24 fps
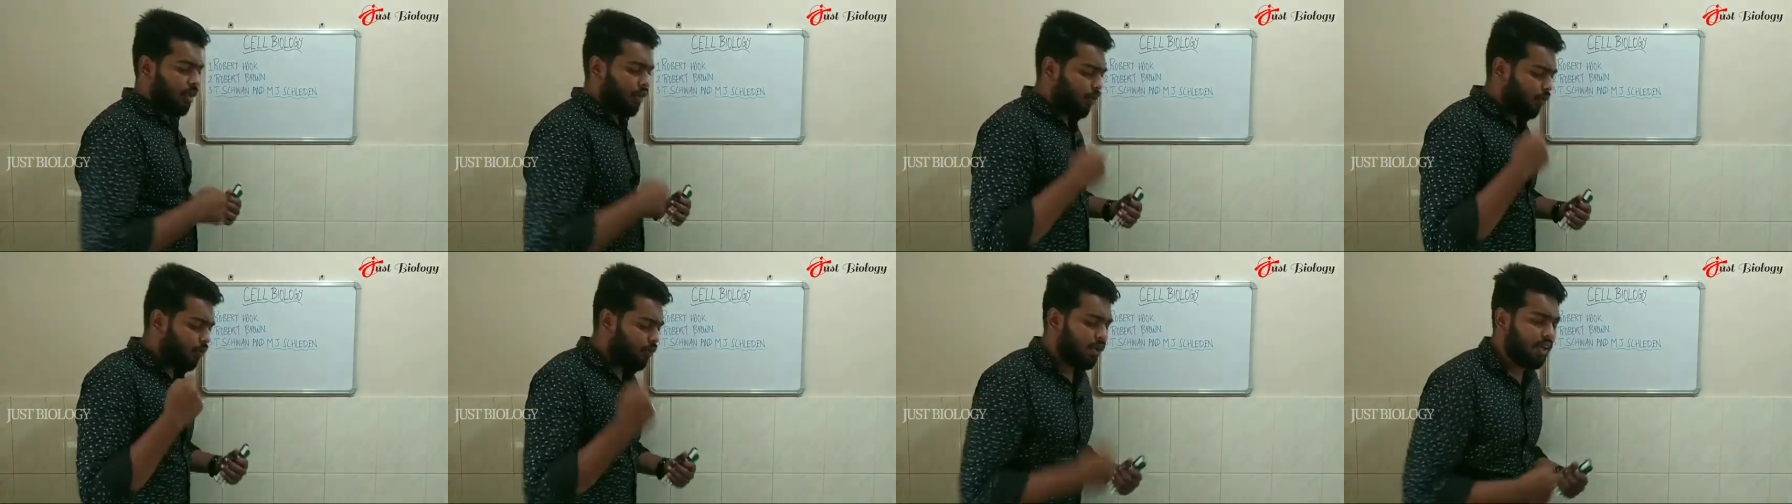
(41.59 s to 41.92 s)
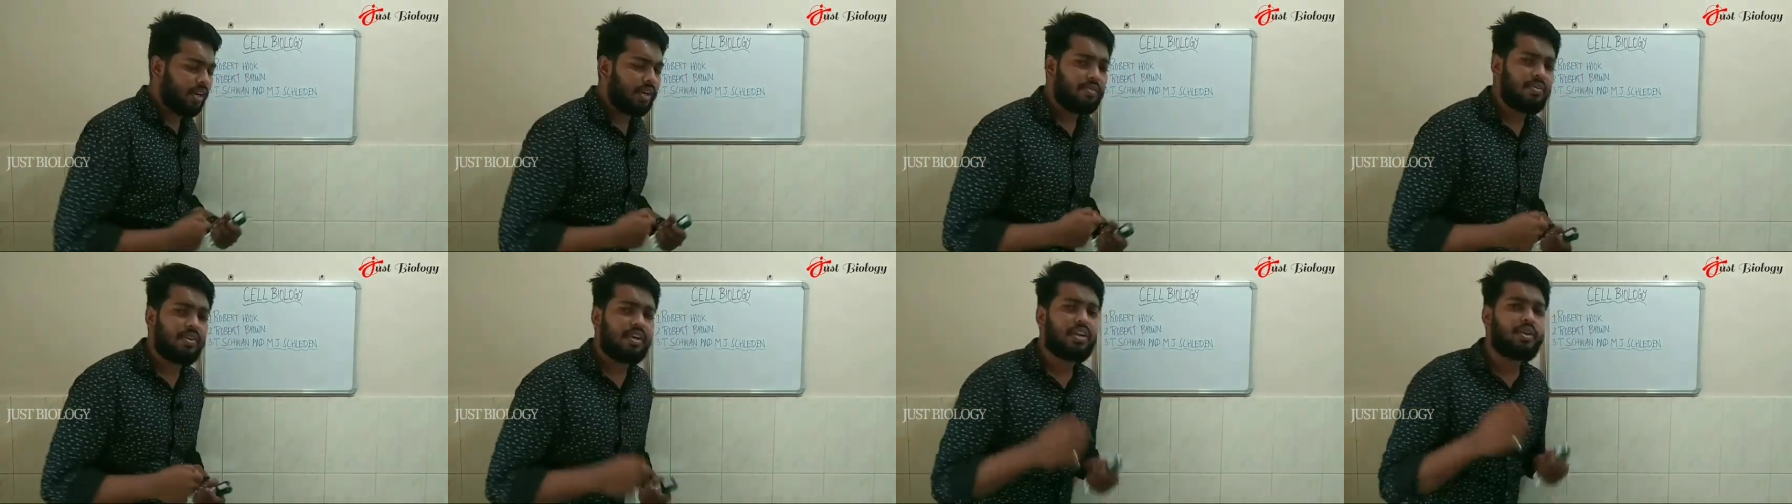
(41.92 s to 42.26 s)

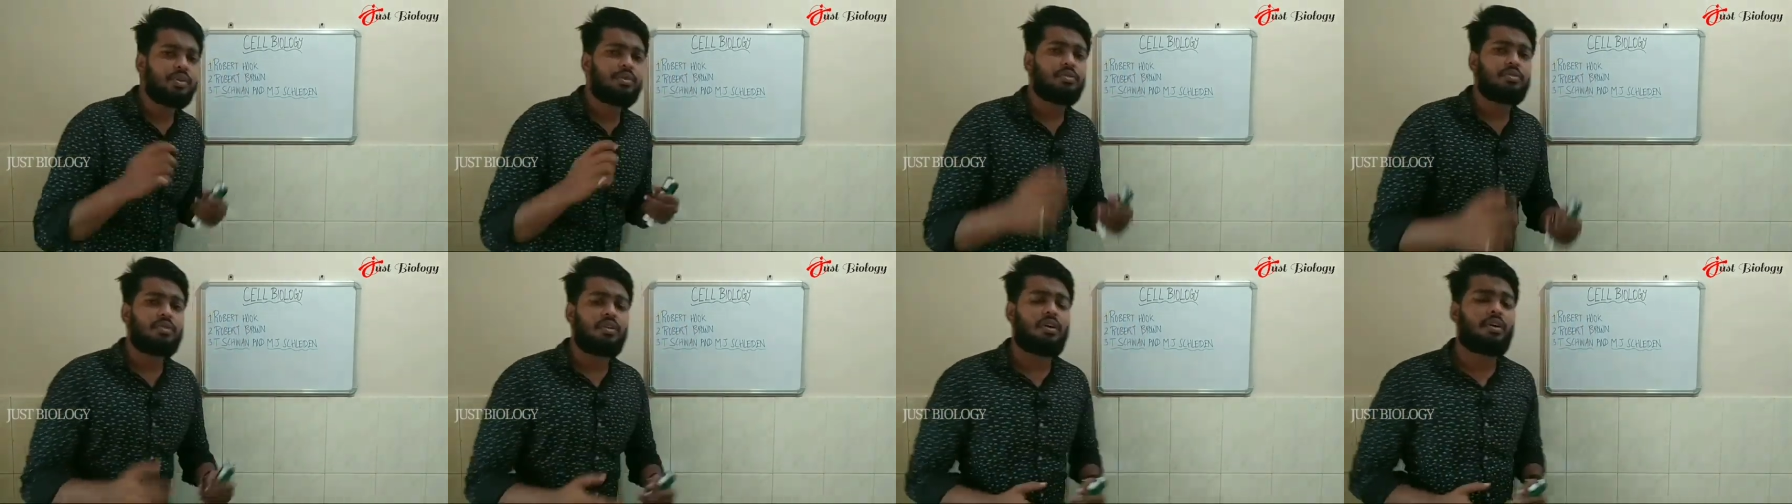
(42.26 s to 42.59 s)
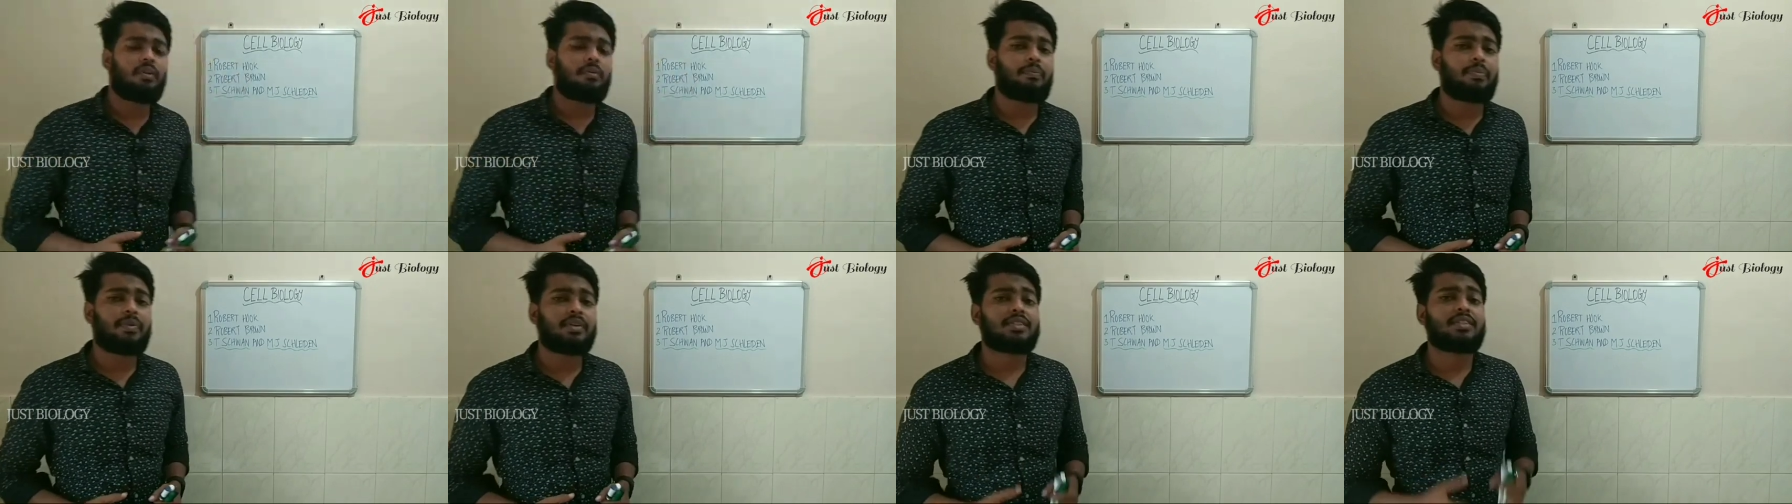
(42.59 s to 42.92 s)
Whenever you
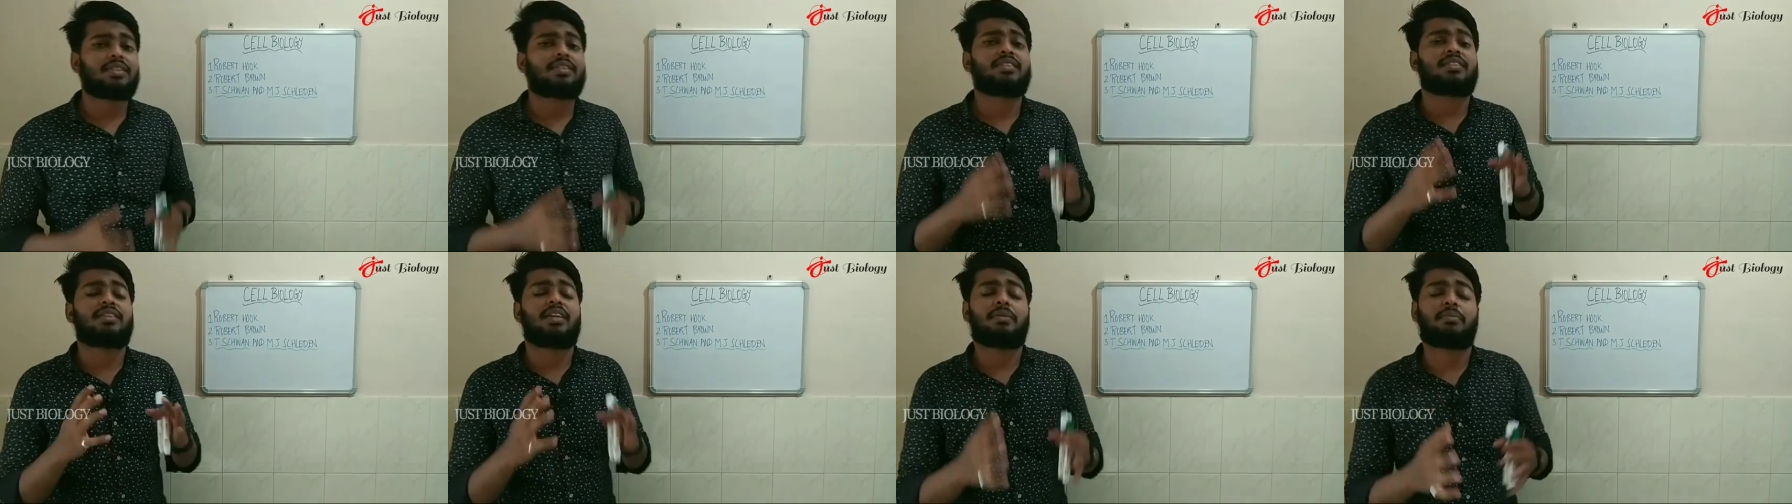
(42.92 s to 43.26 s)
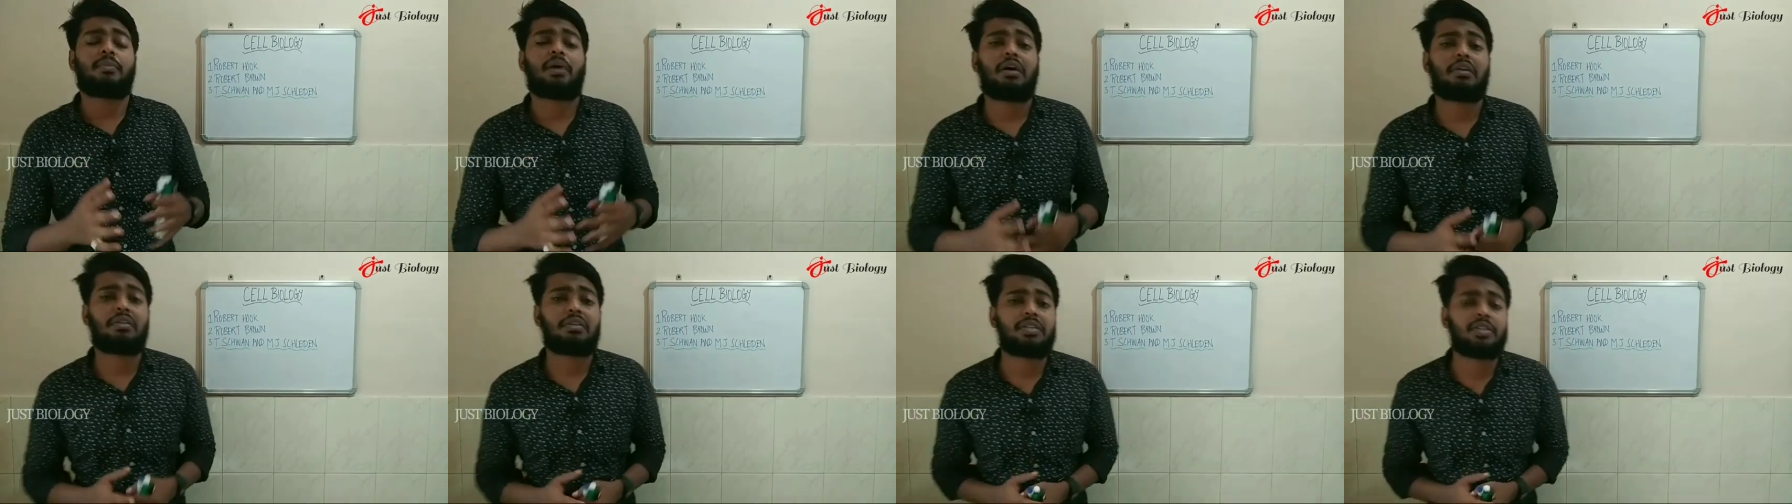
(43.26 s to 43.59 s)
open the cell
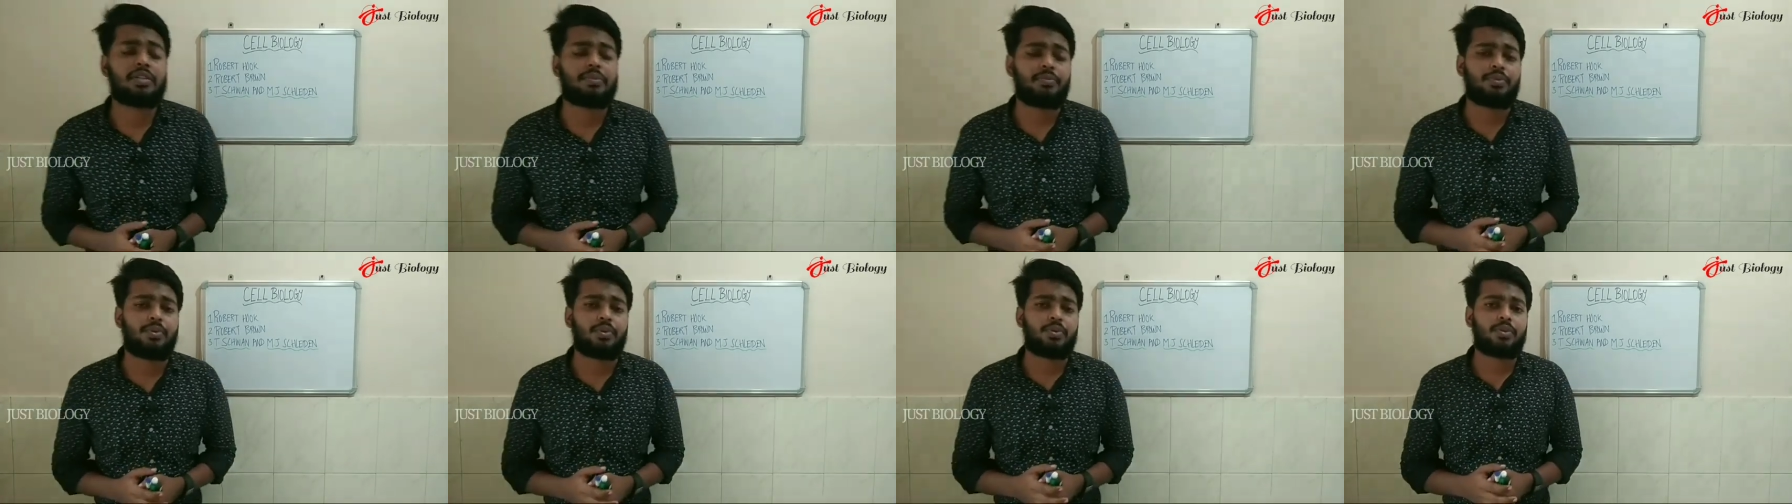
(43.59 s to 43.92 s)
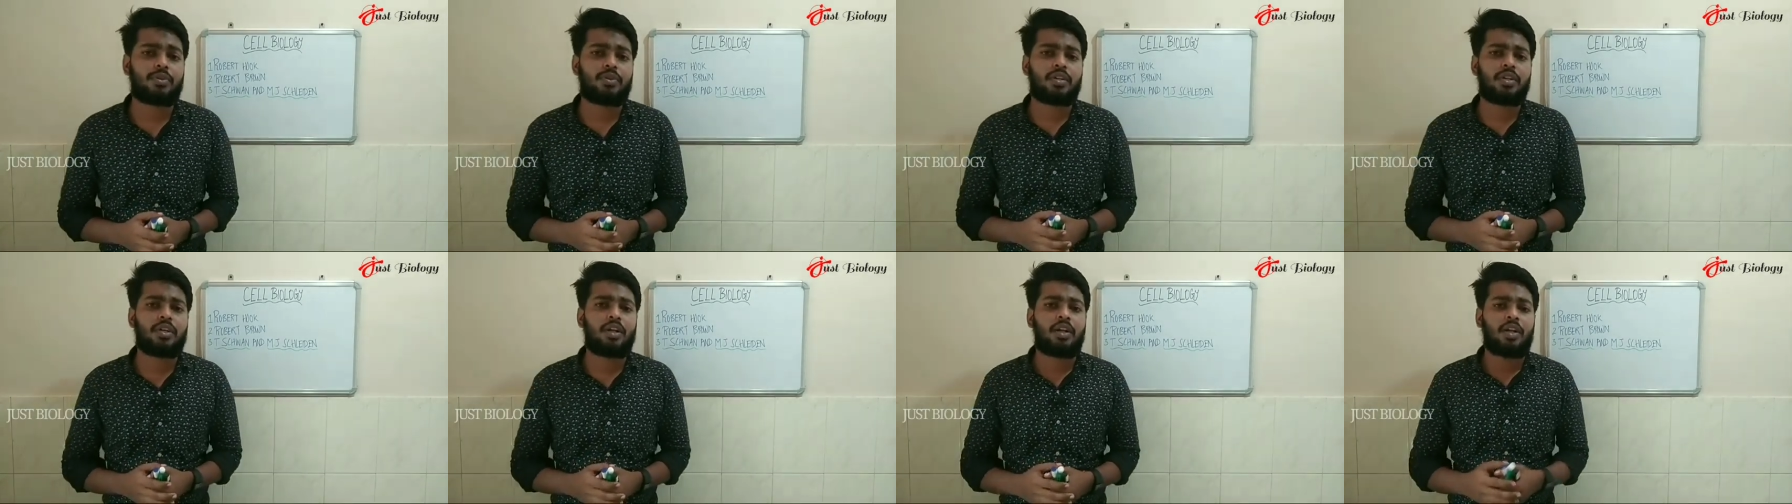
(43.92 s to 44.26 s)
biology
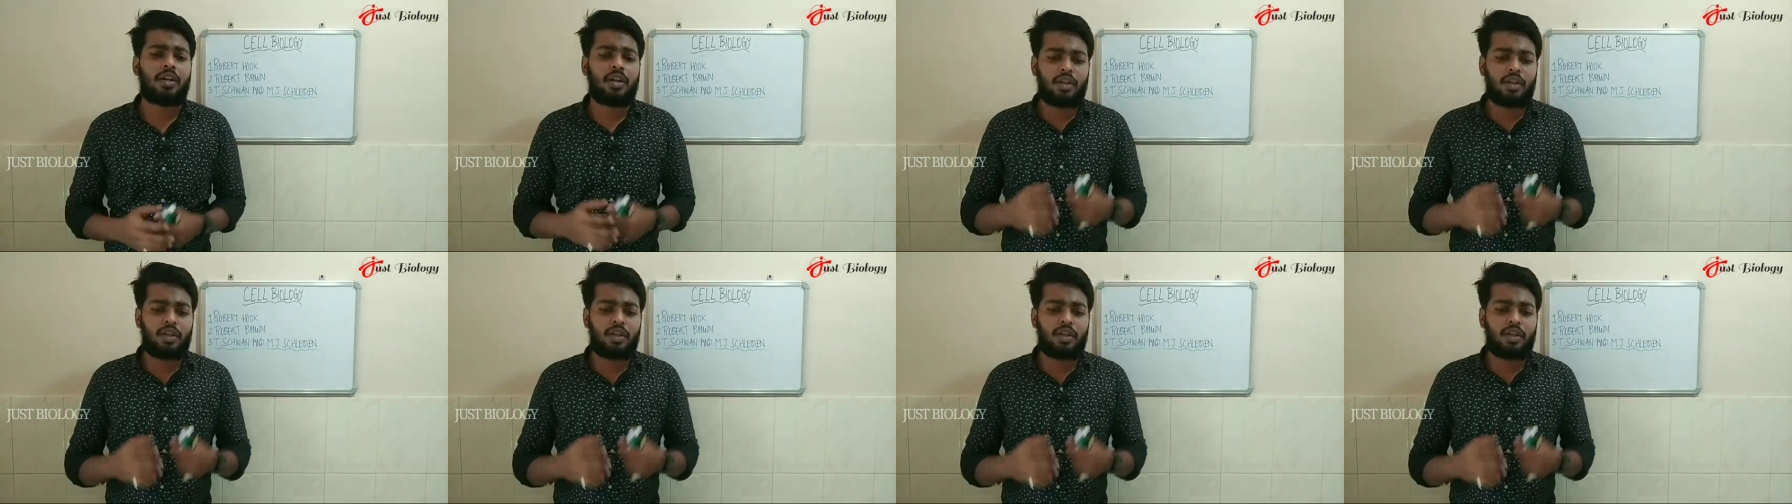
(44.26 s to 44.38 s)
book,